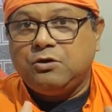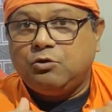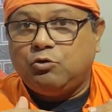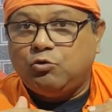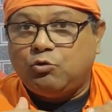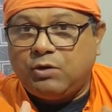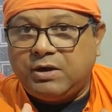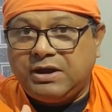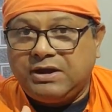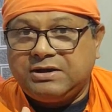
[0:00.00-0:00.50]

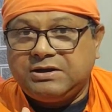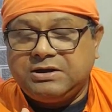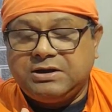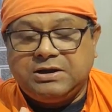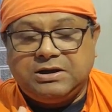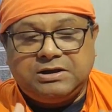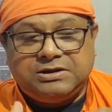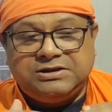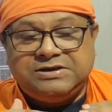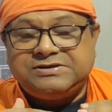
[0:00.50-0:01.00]
where
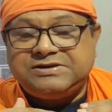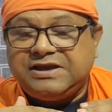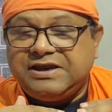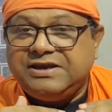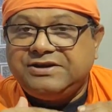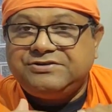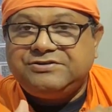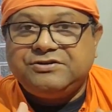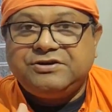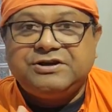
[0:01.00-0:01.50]
this
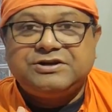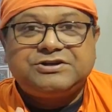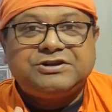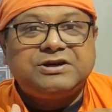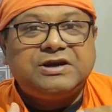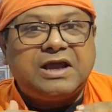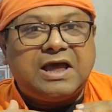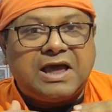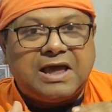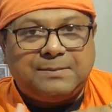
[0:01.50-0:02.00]

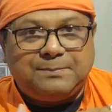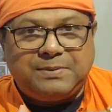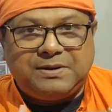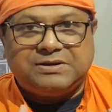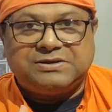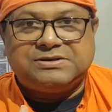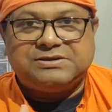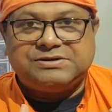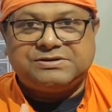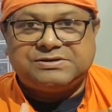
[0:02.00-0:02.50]
integration
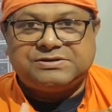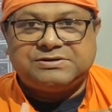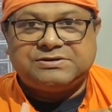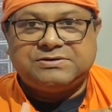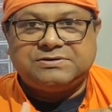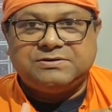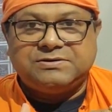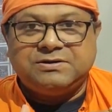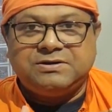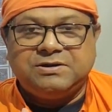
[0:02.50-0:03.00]
happens
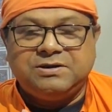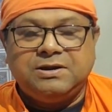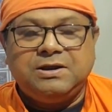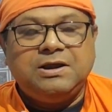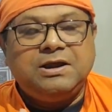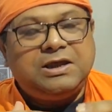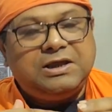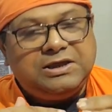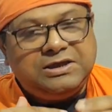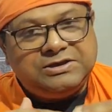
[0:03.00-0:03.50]

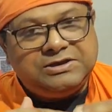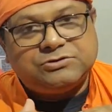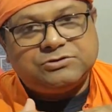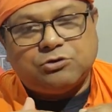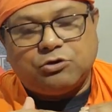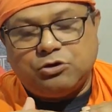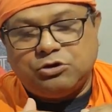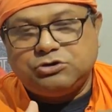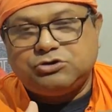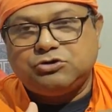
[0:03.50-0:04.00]
is
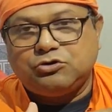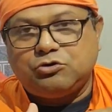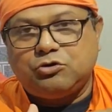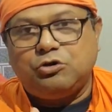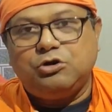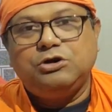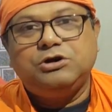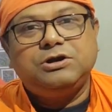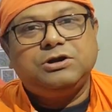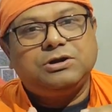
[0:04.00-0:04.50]
also
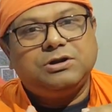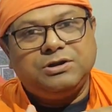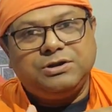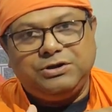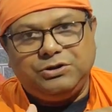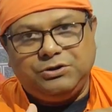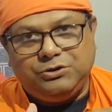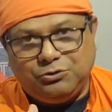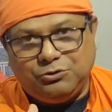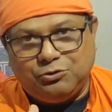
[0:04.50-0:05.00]
called
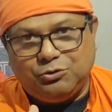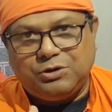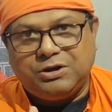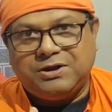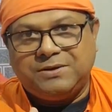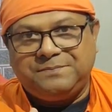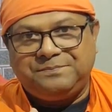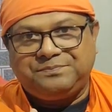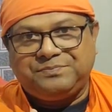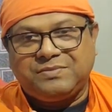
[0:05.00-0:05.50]
yoga.
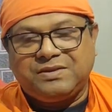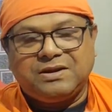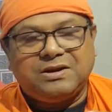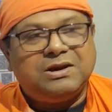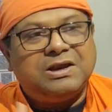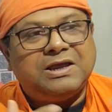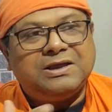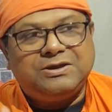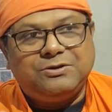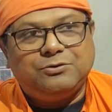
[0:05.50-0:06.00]

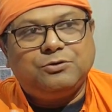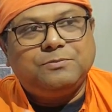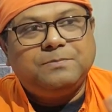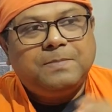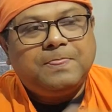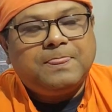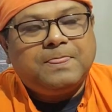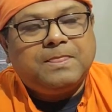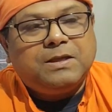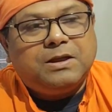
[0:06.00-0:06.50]
Like, you
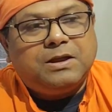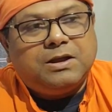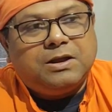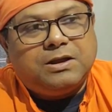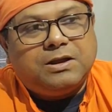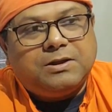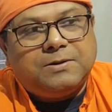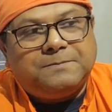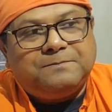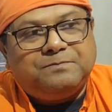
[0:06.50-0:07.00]

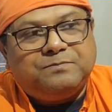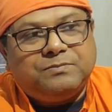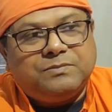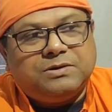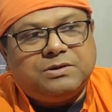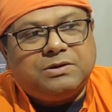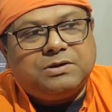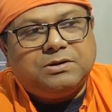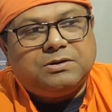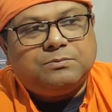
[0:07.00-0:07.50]

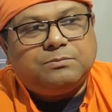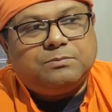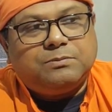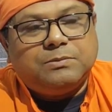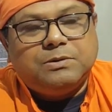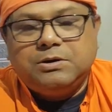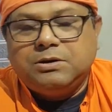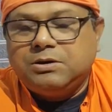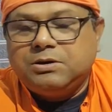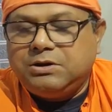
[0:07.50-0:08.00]
know,
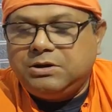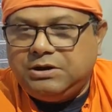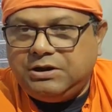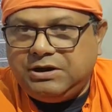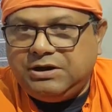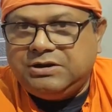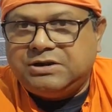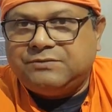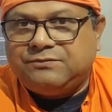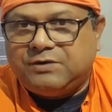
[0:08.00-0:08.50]

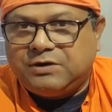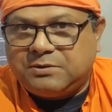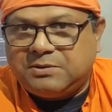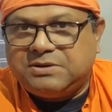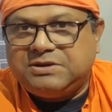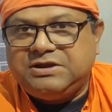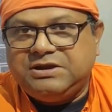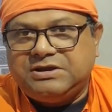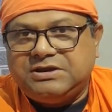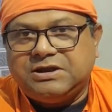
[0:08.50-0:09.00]
in the
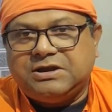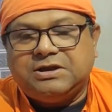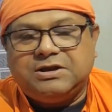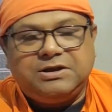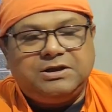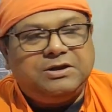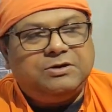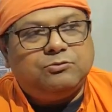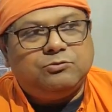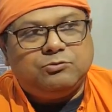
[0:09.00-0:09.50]
Bhagavad Gita,
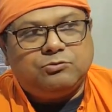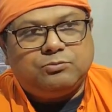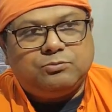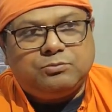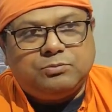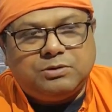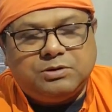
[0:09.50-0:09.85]
in